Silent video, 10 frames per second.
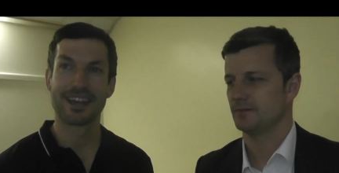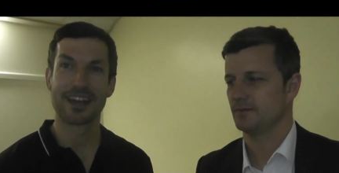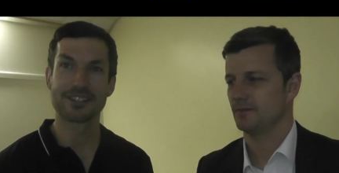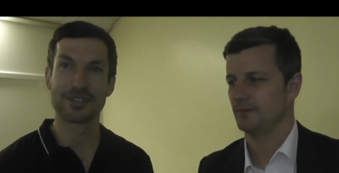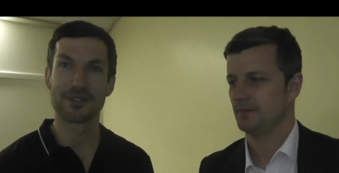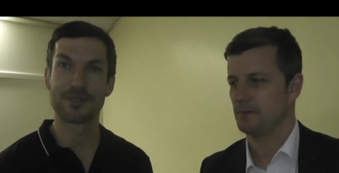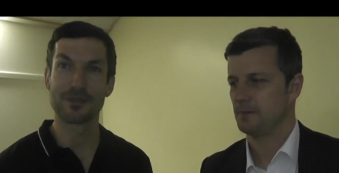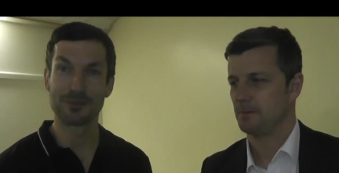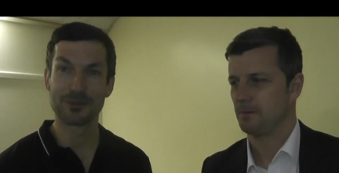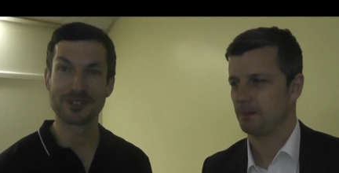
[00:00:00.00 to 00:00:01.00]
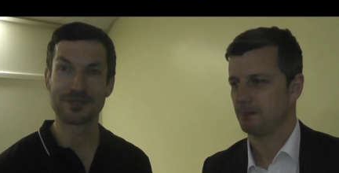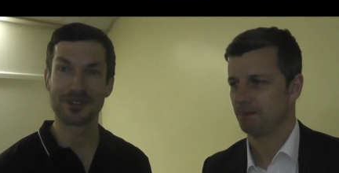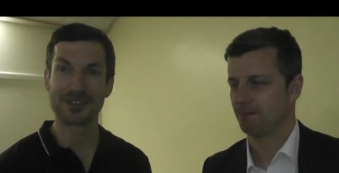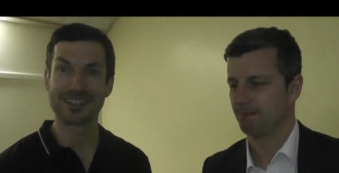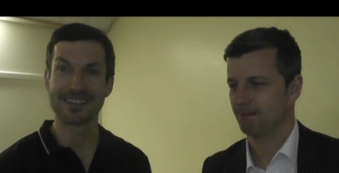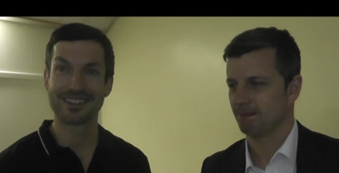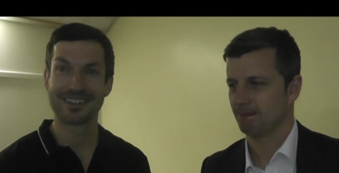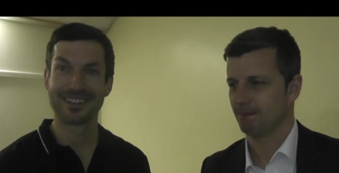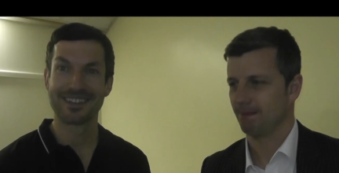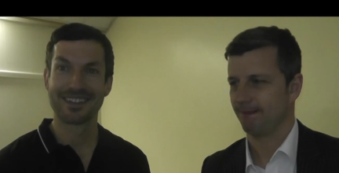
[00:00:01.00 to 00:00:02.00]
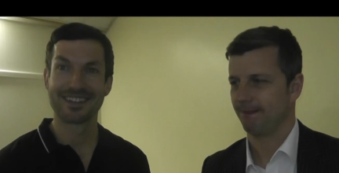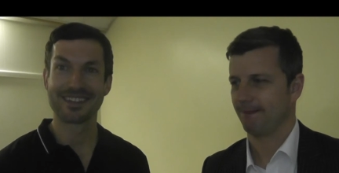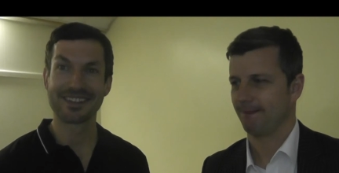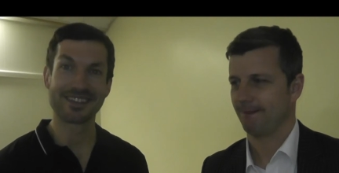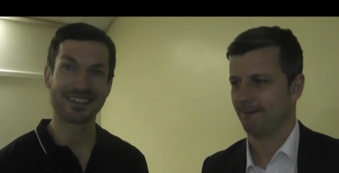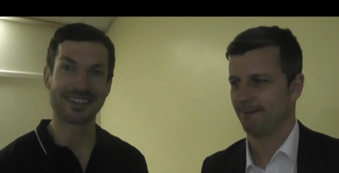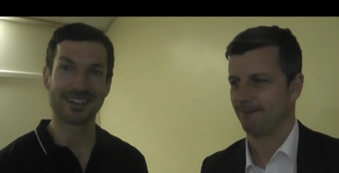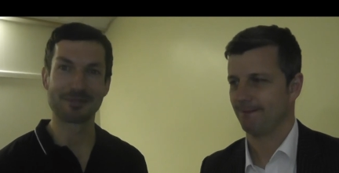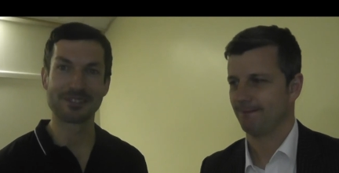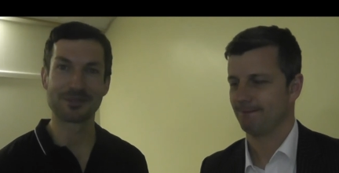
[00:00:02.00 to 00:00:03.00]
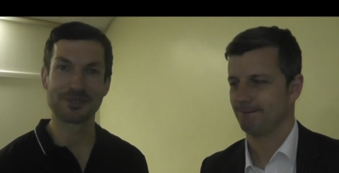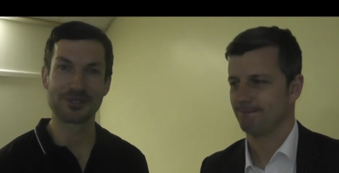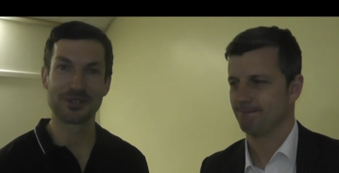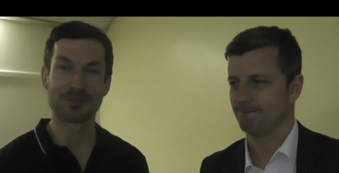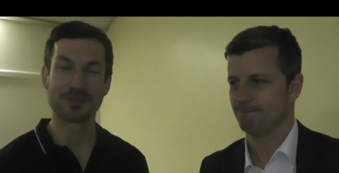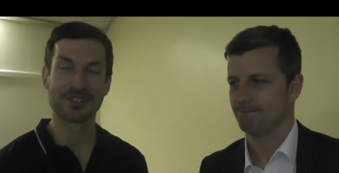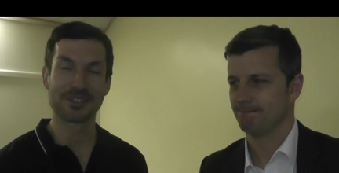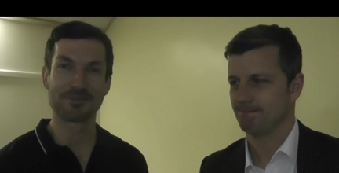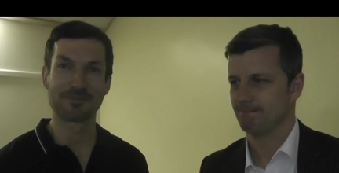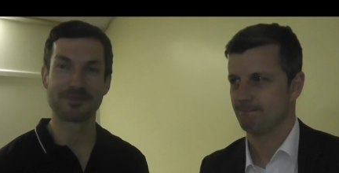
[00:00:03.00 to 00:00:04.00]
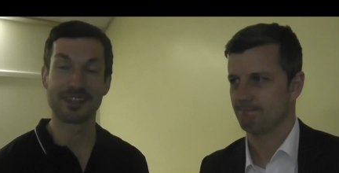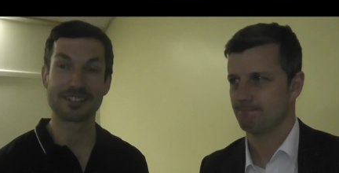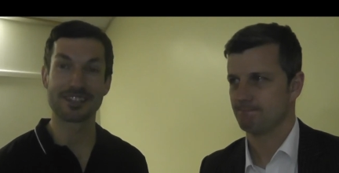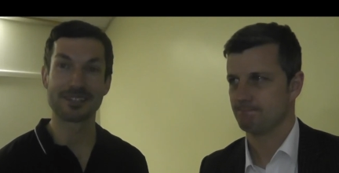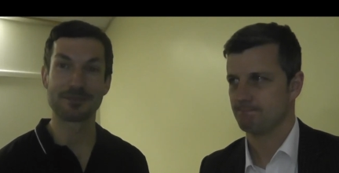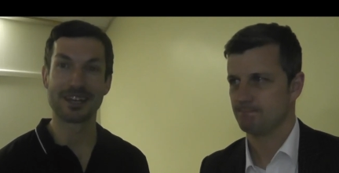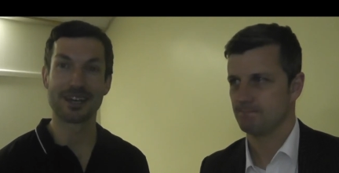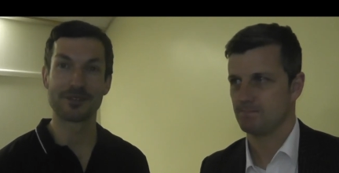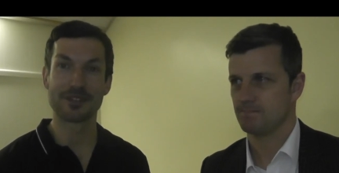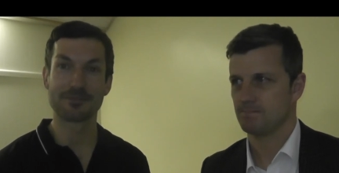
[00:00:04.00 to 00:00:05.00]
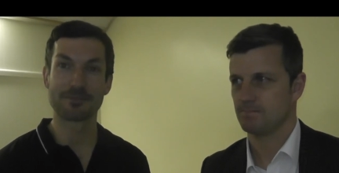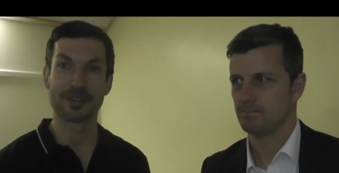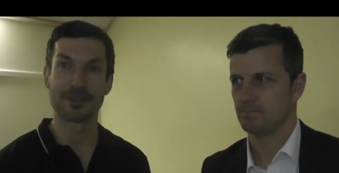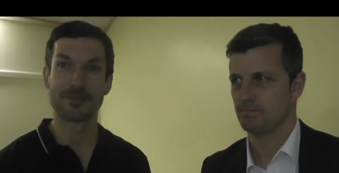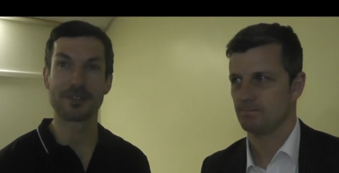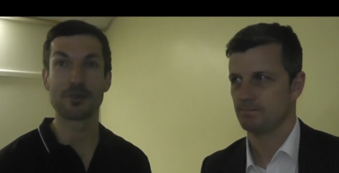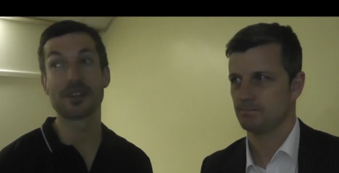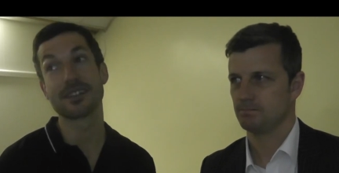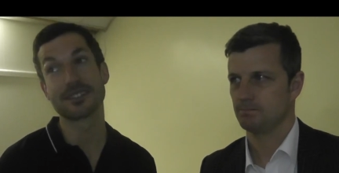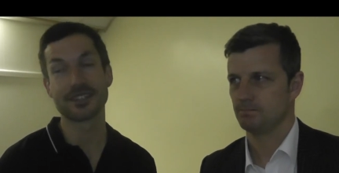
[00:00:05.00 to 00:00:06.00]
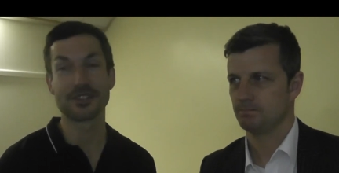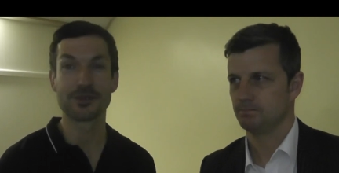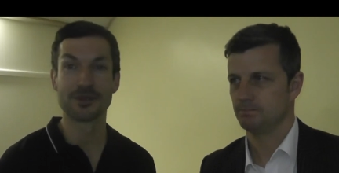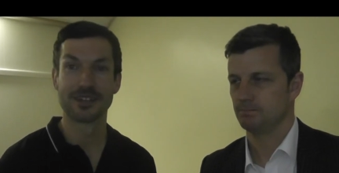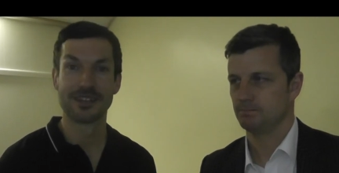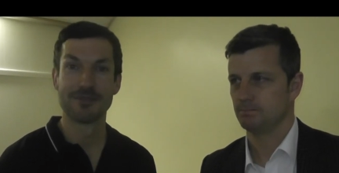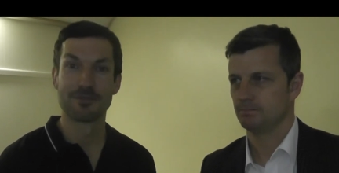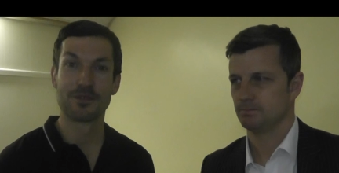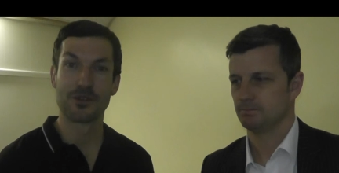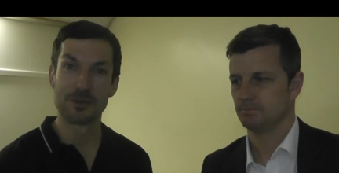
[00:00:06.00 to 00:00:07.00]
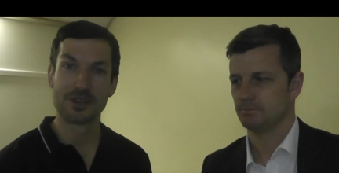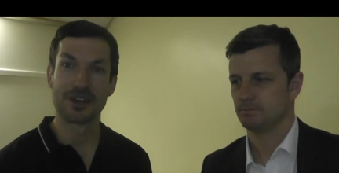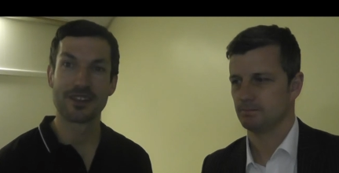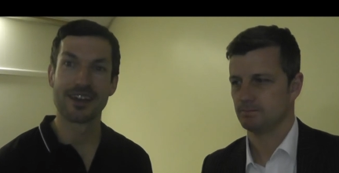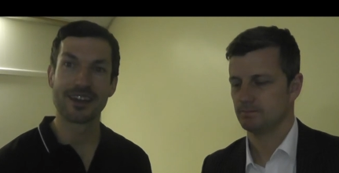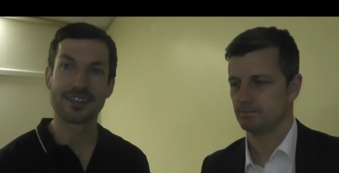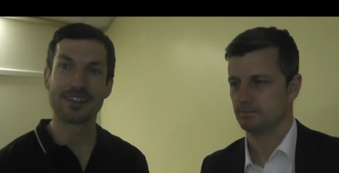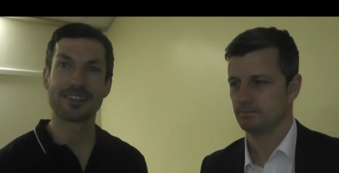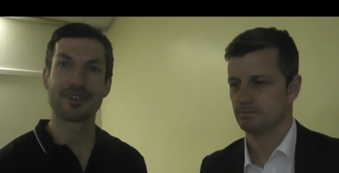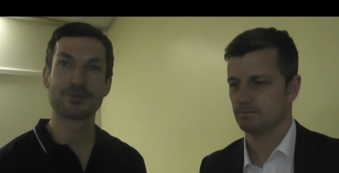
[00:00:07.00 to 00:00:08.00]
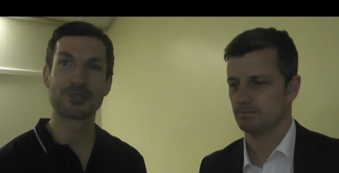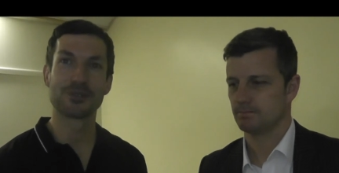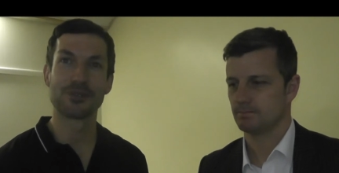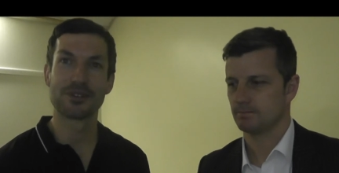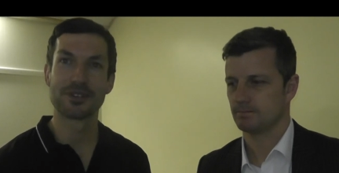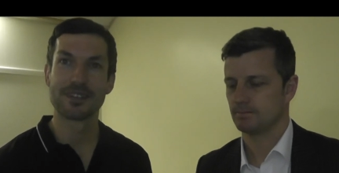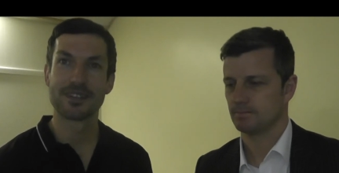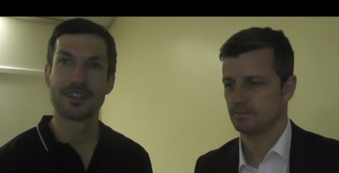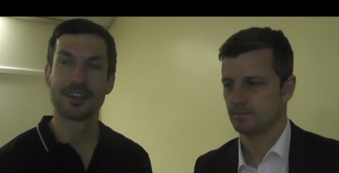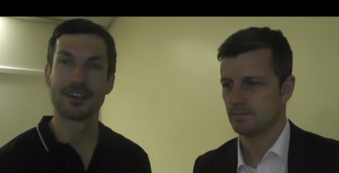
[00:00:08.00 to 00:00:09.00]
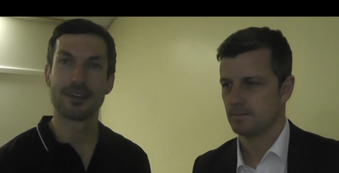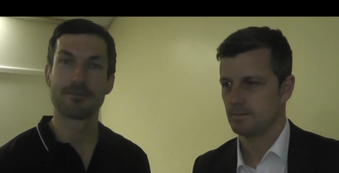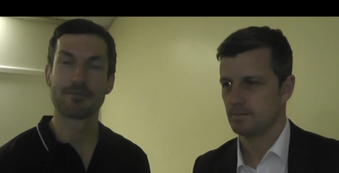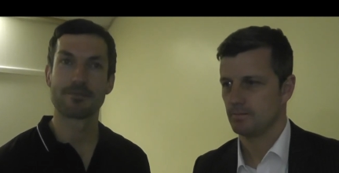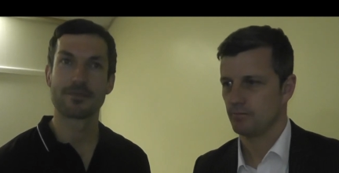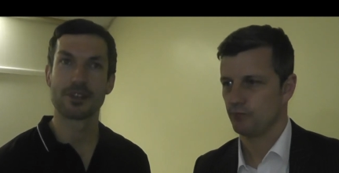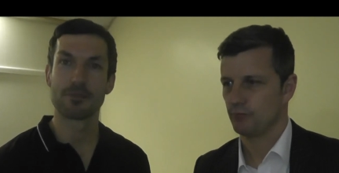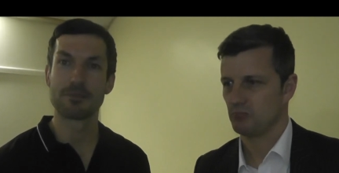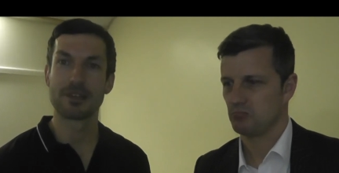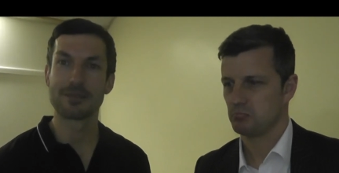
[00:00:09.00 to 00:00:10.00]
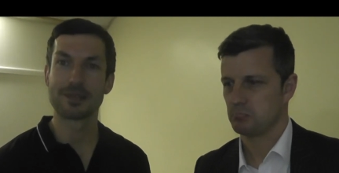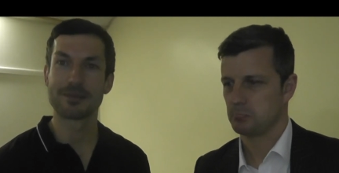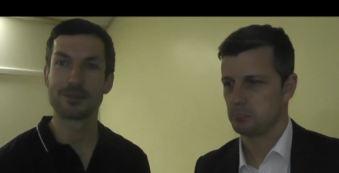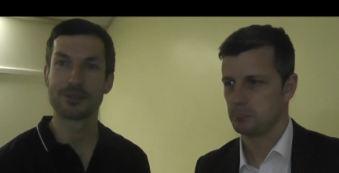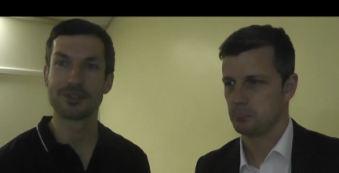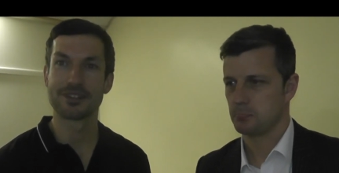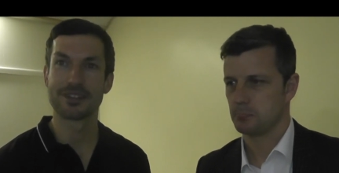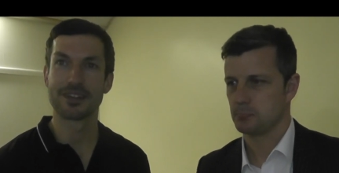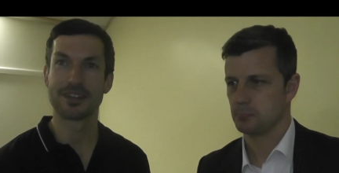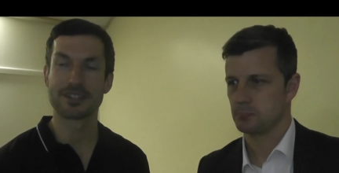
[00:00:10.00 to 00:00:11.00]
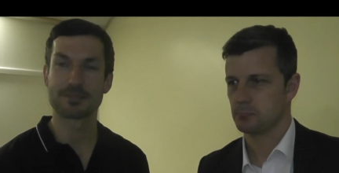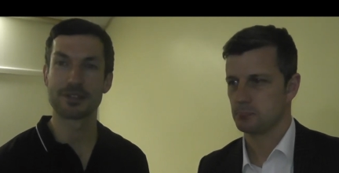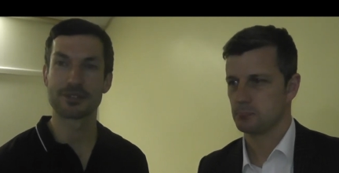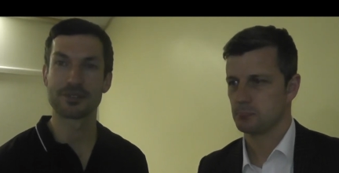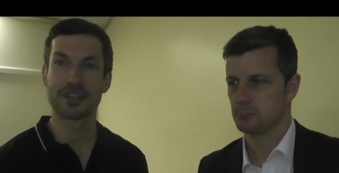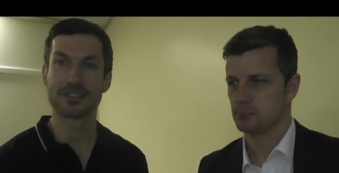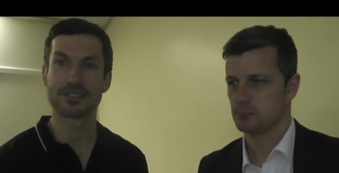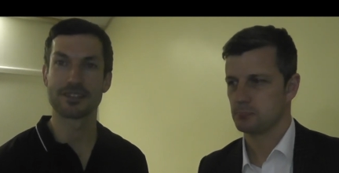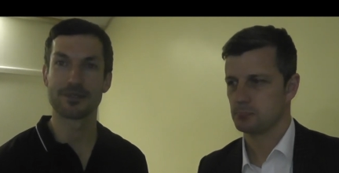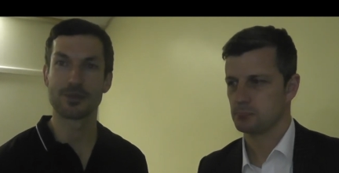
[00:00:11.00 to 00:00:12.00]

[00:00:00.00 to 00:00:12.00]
Speaker 1: as you know, football is very. You can come into a job and you can next day be out of it. But if we continue performing like that, then I'm sure um, there'll be many, many more uh, special days at